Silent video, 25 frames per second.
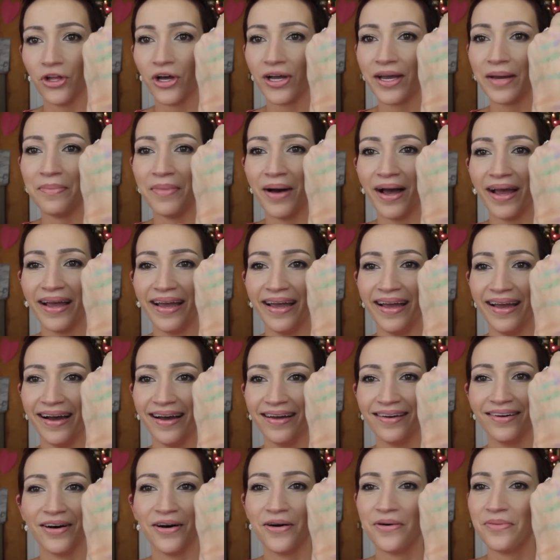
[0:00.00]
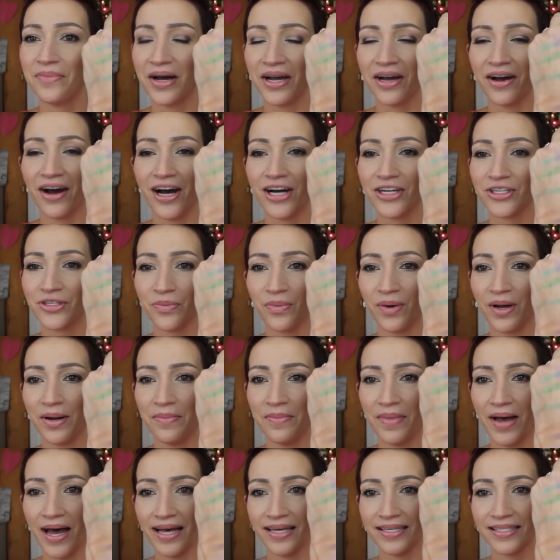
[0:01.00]
look at my hand. Oh my gosh, what a
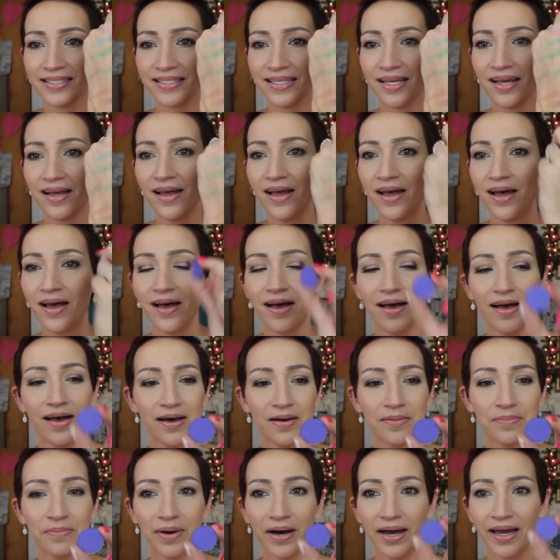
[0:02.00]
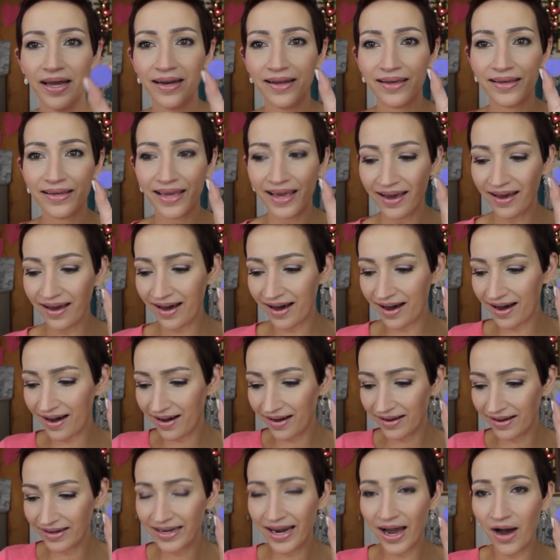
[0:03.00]
mess. But
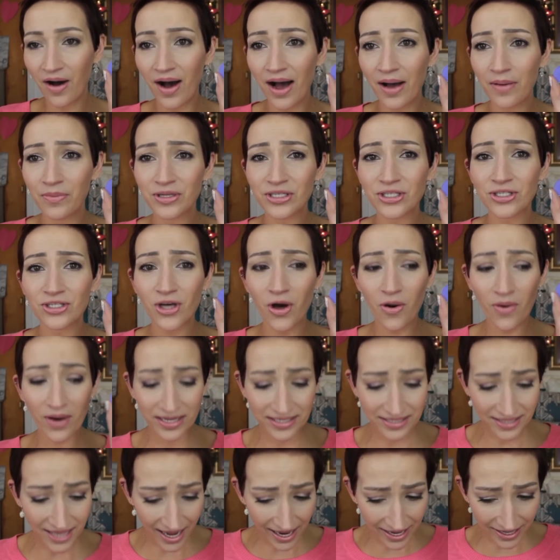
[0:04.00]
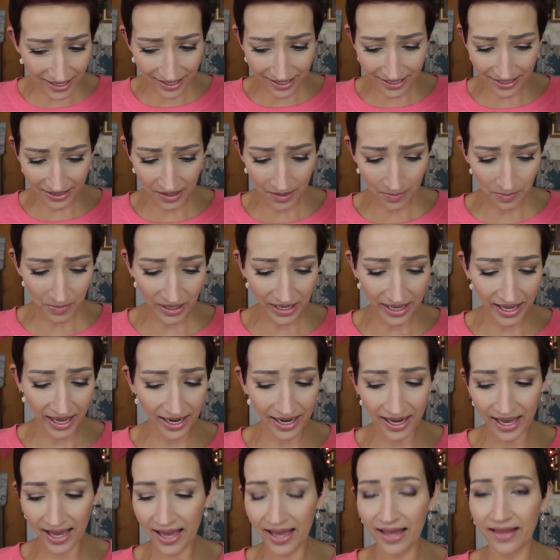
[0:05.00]
yeah, now I was so excited at the
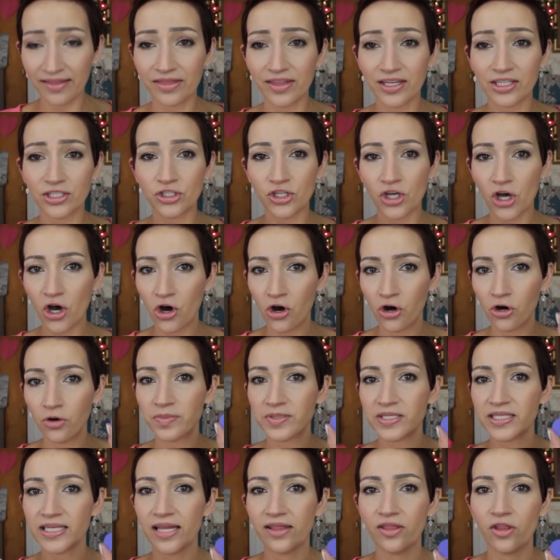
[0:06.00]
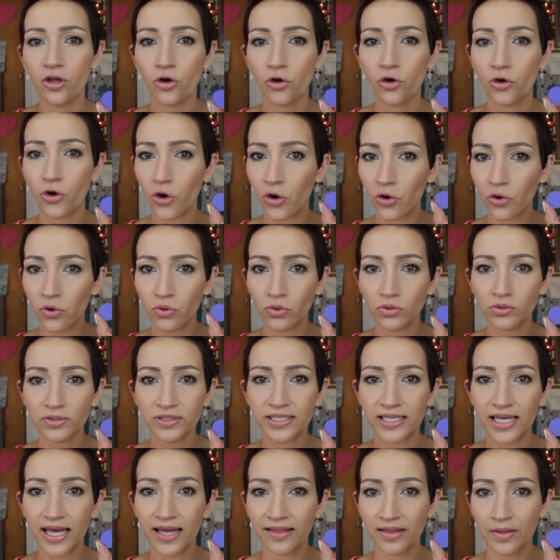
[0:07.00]
beginning. The taupes and the
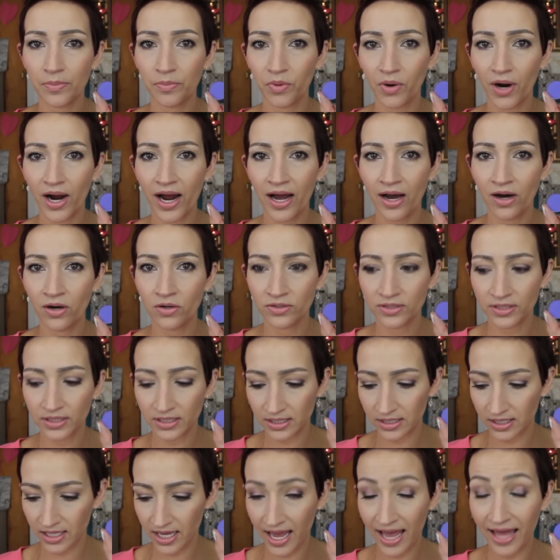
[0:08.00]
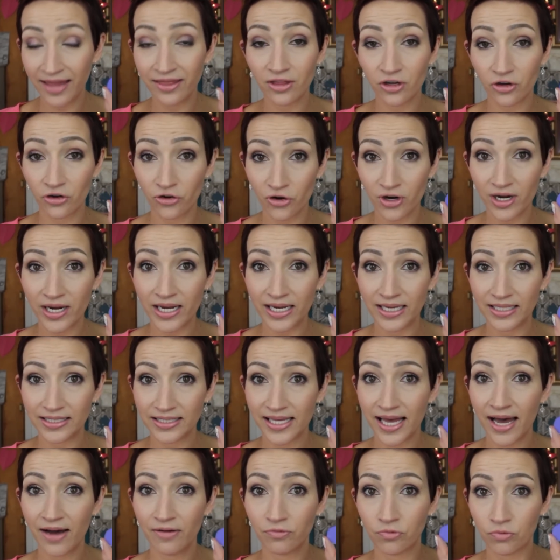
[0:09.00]
golds and the browns and the
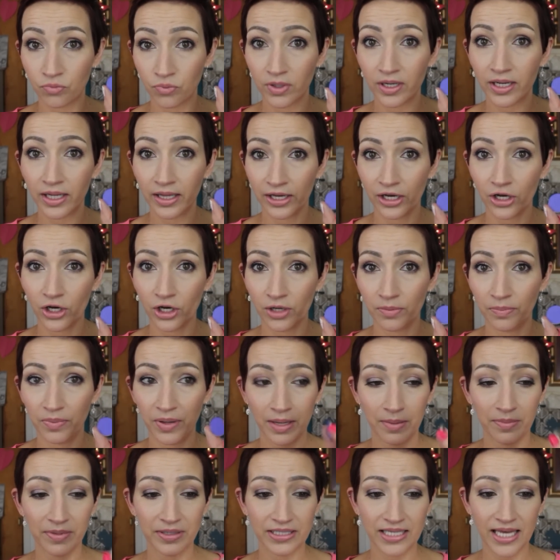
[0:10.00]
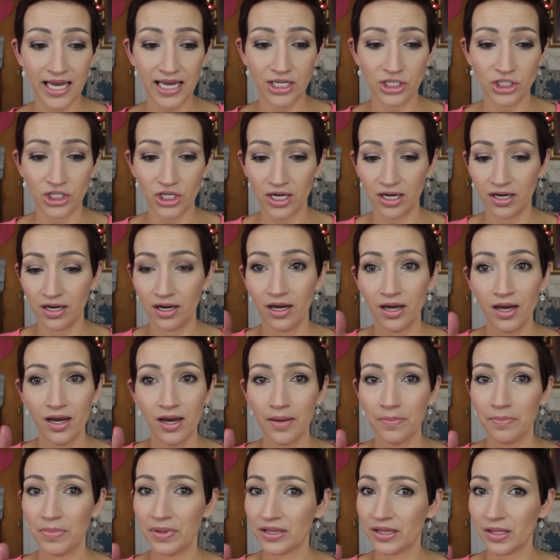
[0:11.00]
greens have really good pigmentation.
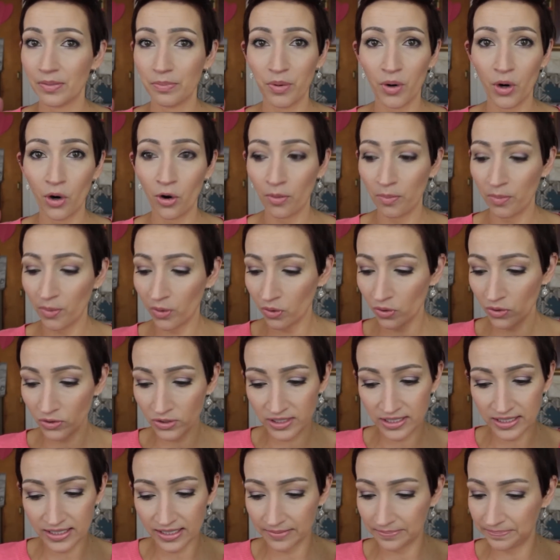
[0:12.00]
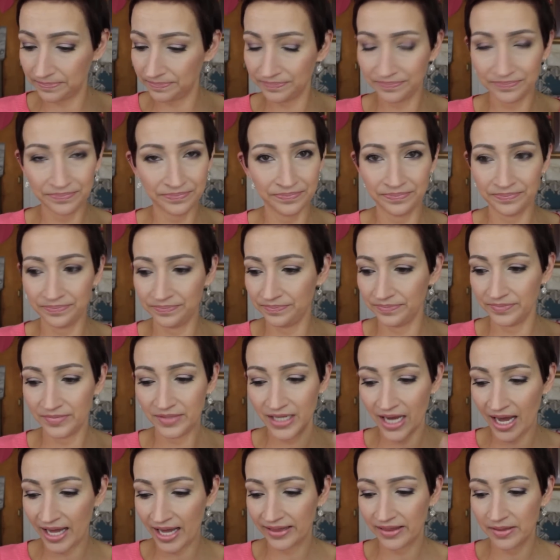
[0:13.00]
But the purples,
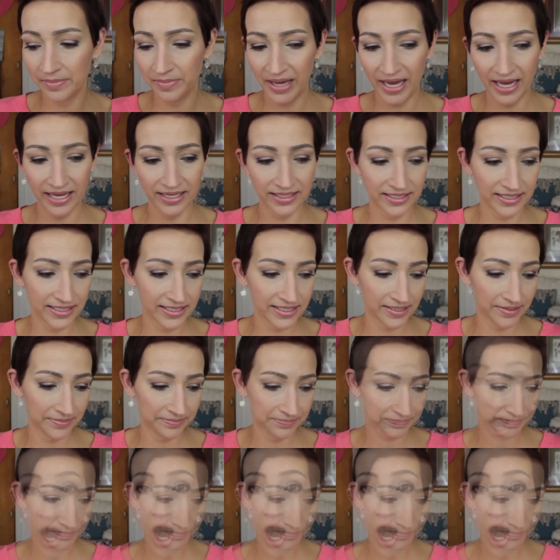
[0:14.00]
mm-mm, not the best.